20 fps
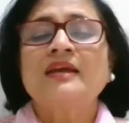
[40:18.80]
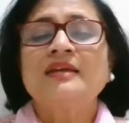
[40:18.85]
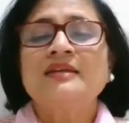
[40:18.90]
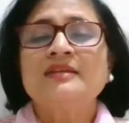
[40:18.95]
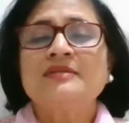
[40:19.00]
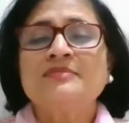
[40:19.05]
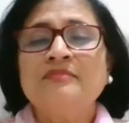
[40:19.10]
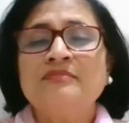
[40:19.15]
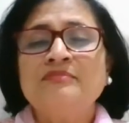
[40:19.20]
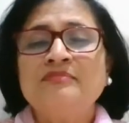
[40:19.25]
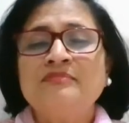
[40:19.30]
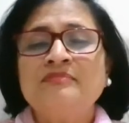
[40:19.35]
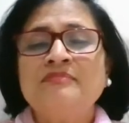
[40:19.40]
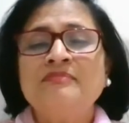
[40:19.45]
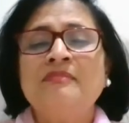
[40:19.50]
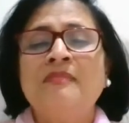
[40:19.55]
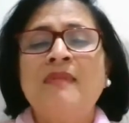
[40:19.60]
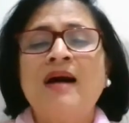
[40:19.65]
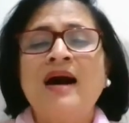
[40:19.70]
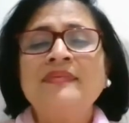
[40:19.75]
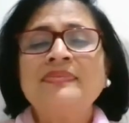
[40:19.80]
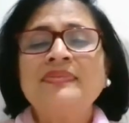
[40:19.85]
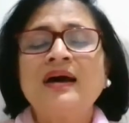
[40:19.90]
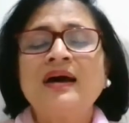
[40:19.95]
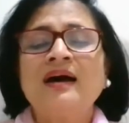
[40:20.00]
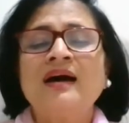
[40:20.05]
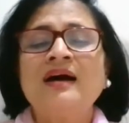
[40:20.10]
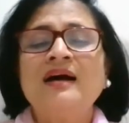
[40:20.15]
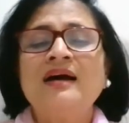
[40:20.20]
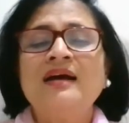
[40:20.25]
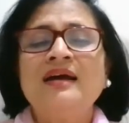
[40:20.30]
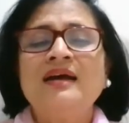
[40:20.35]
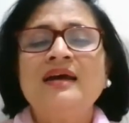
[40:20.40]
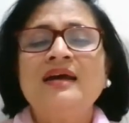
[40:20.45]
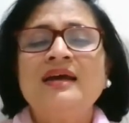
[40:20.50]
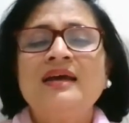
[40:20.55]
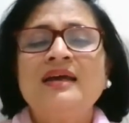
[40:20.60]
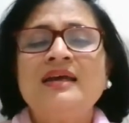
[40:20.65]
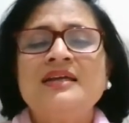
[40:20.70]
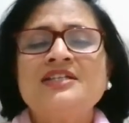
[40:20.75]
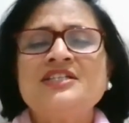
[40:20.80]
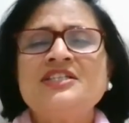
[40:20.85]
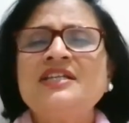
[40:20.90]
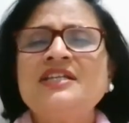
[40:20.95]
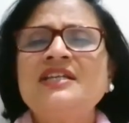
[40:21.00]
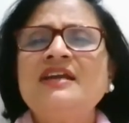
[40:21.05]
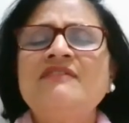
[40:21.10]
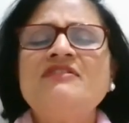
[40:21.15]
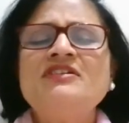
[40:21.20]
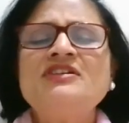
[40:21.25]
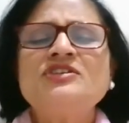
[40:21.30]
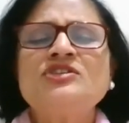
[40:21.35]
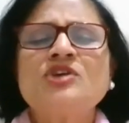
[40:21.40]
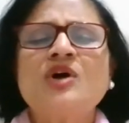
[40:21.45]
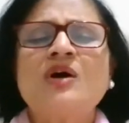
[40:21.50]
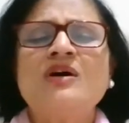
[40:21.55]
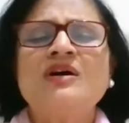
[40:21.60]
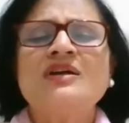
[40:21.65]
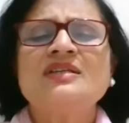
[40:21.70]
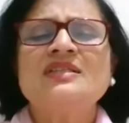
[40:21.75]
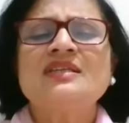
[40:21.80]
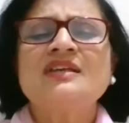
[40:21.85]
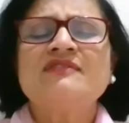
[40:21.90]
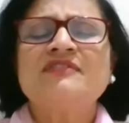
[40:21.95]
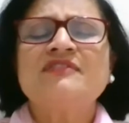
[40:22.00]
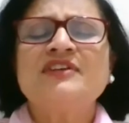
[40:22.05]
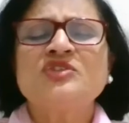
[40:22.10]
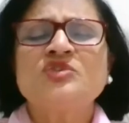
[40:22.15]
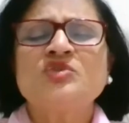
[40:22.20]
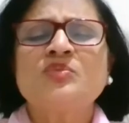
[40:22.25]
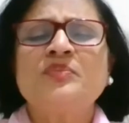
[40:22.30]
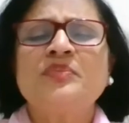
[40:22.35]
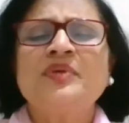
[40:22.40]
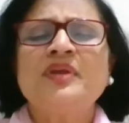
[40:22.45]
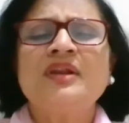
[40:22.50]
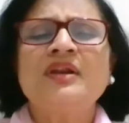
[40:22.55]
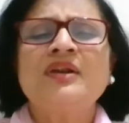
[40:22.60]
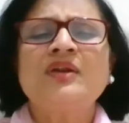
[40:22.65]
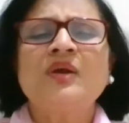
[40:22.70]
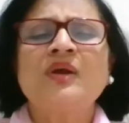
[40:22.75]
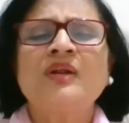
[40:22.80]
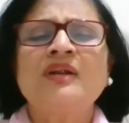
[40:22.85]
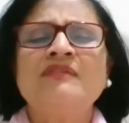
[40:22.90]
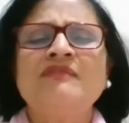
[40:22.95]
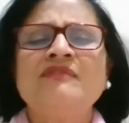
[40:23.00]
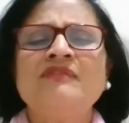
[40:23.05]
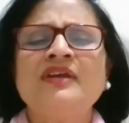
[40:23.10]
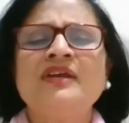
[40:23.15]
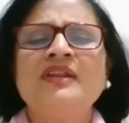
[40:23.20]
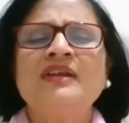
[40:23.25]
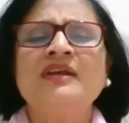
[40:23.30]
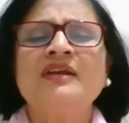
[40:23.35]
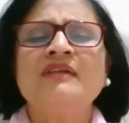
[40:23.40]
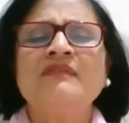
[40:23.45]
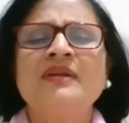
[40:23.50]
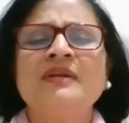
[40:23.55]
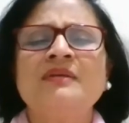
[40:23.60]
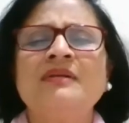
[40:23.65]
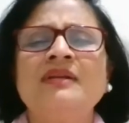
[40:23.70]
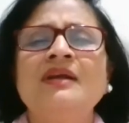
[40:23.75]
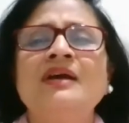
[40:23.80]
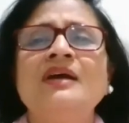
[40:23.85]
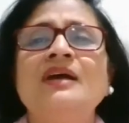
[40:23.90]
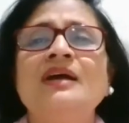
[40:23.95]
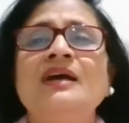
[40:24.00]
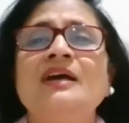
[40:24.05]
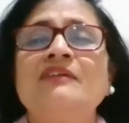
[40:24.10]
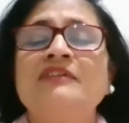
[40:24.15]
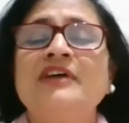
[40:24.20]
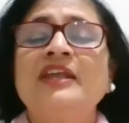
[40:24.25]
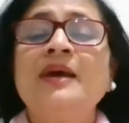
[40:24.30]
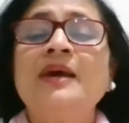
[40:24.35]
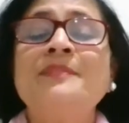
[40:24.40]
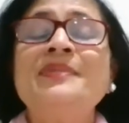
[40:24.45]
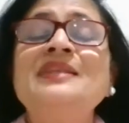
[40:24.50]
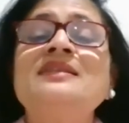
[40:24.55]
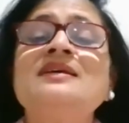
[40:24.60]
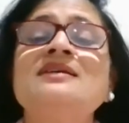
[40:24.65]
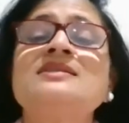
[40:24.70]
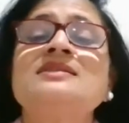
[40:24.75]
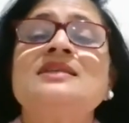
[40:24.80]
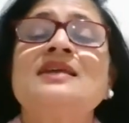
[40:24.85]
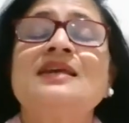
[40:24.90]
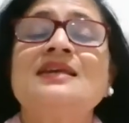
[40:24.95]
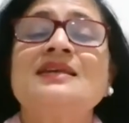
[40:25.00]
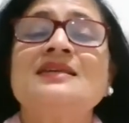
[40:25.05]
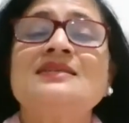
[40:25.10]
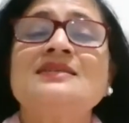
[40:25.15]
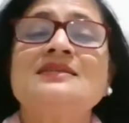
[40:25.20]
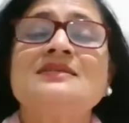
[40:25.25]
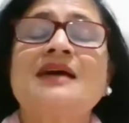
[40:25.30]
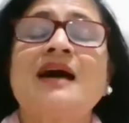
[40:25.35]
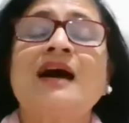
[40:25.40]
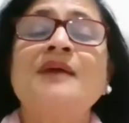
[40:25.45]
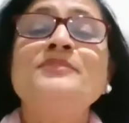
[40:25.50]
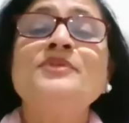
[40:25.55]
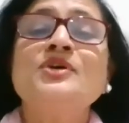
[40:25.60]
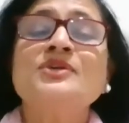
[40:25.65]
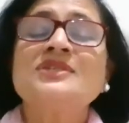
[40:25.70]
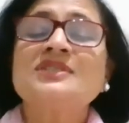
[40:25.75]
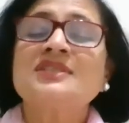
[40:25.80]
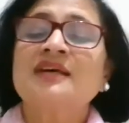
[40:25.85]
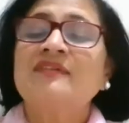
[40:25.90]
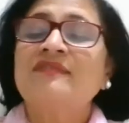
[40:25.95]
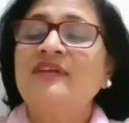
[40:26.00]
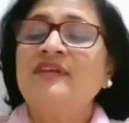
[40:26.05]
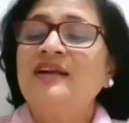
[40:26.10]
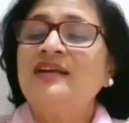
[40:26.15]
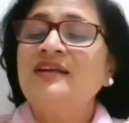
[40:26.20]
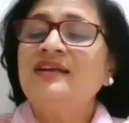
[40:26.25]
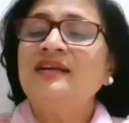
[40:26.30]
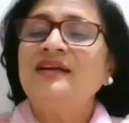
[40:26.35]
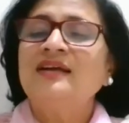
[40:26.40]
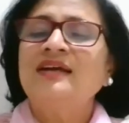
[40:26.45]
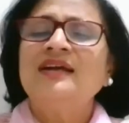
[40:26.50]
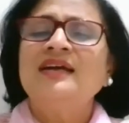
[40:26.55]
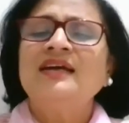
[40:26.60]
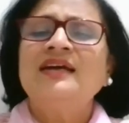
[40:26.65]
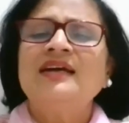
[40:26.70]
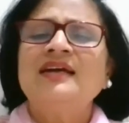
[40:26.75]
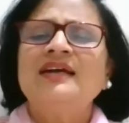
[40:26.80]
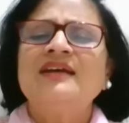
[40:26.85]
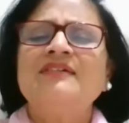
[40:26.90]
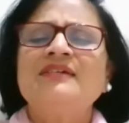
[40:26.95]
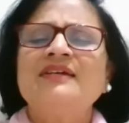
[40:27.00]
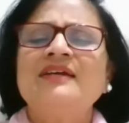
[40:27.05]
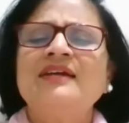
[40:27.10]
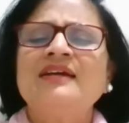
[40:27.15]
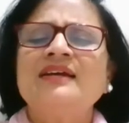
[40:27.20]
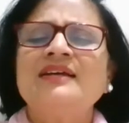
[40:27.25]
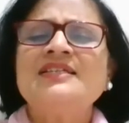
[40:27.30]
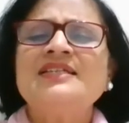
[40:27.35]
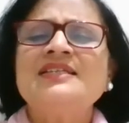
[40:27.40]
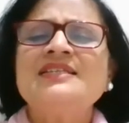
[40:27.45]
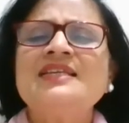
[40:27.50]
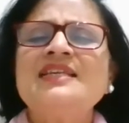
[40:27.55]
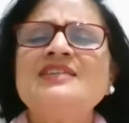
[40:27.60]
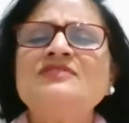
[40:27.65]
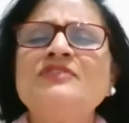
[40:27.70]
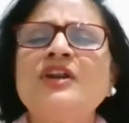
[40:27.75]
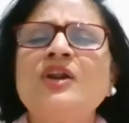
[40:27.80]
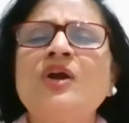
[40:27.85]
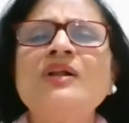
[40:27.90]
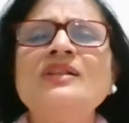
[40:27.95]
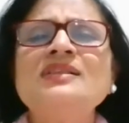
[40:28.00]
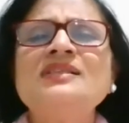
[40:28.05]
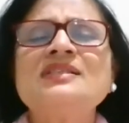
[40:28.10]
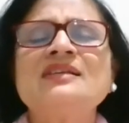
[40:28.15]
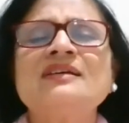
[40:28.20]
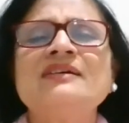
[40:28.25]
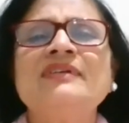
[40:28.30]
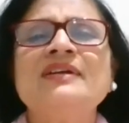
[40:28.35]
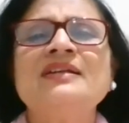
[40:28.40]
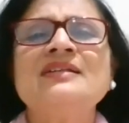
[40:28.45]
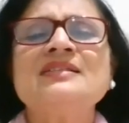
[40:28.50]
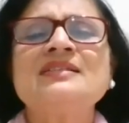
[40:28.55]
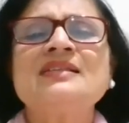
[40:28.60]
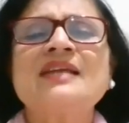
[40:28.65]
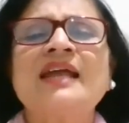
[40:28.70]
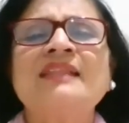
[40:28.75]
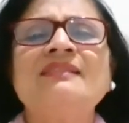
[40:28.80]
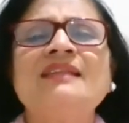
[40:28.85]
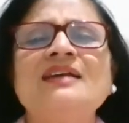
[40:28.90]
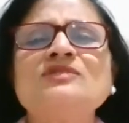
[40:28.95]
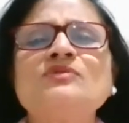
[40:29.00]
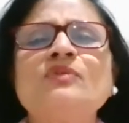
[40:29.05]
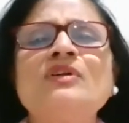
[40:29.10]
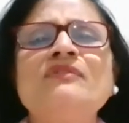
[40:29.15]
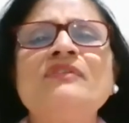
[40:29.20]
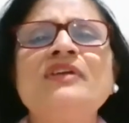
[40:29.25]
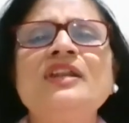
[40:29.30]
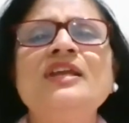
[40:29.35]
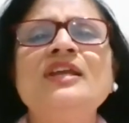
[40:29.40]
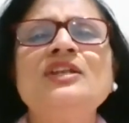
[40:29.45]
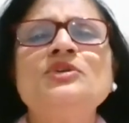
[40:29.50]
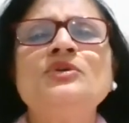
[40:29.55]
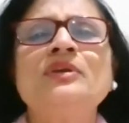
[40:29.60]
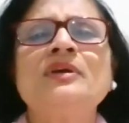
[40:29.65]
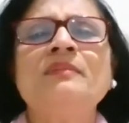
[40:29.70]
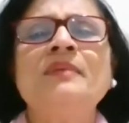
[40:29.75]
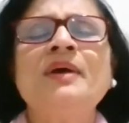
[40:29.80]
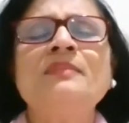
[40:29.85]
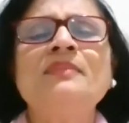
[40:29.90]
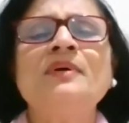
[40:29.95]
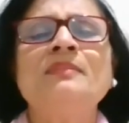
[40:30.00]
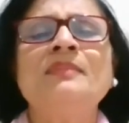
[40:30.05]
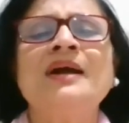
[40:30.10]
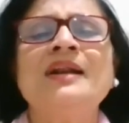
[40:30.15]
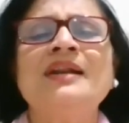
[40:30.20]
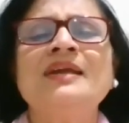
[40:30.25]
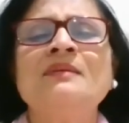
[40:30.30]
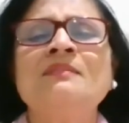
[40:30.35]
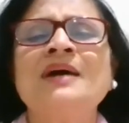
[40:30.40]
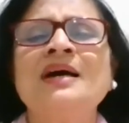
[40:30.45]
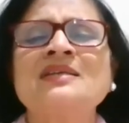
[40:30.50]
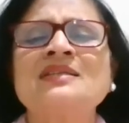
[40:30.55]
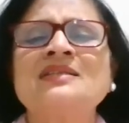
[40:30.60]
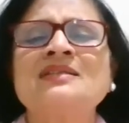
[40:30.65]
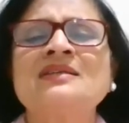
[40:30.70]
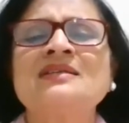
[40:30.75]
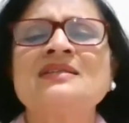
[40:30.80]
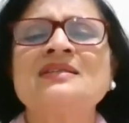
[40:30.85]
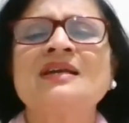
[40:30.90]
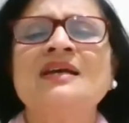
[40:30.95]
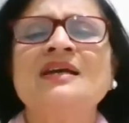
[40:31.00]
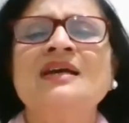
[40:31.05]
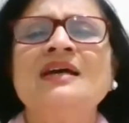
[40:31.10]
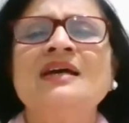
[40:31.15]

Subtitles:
Is Mata, she never saw herself as superior or inferior. When Abita says, I'm your servant, she says we're all servants. And that's what we need to remember, my dear masters.